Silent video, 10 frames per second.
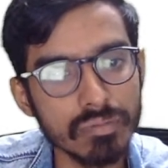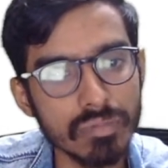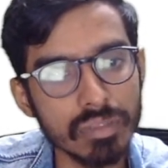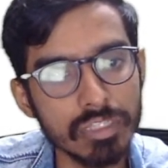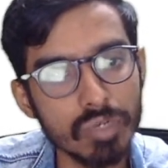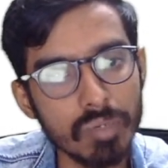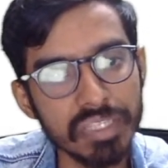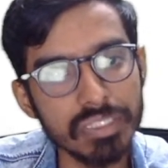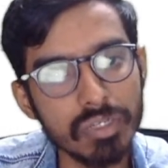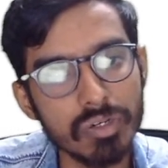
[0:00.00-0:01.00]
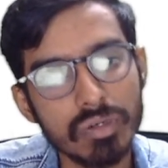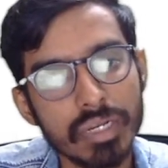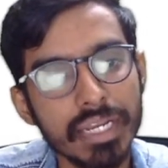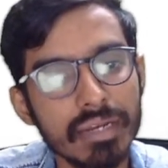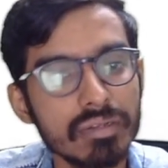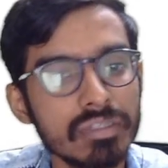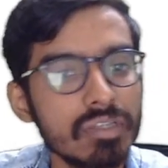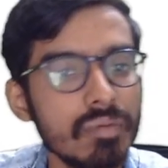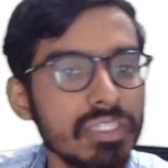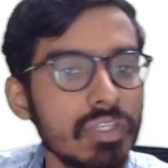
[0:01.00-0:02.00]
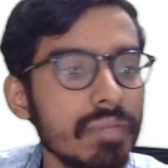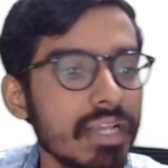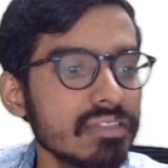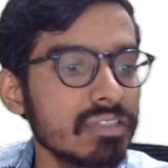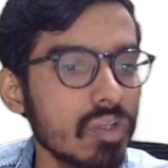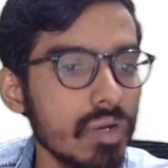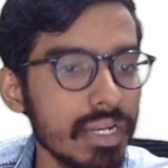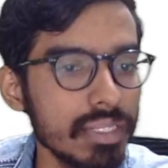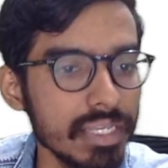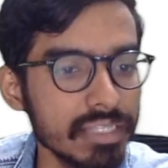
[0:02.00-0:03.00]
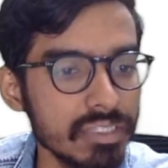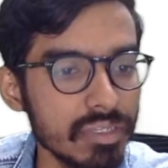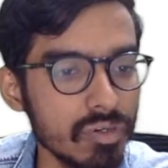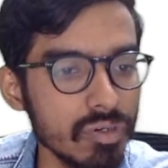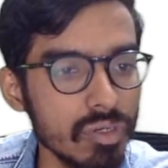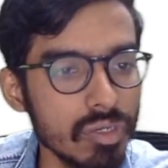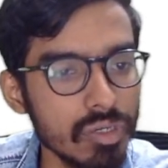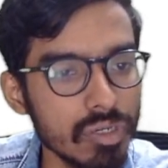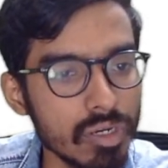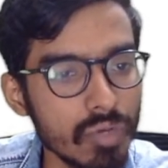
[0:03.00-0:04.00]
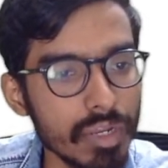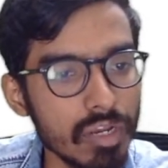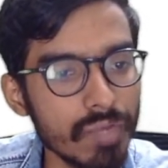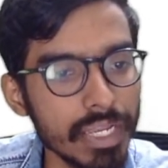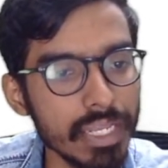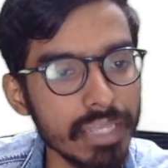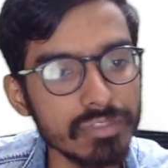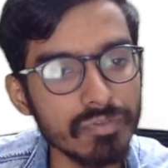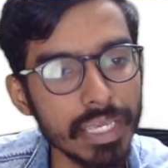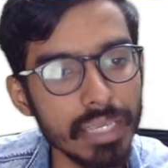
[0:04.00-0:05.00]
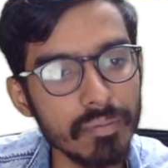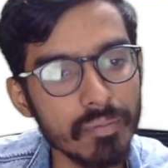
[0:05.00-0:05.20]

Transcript: This will be 0, right? This will be 0 because 0 and everything is 0. Now we will find s5.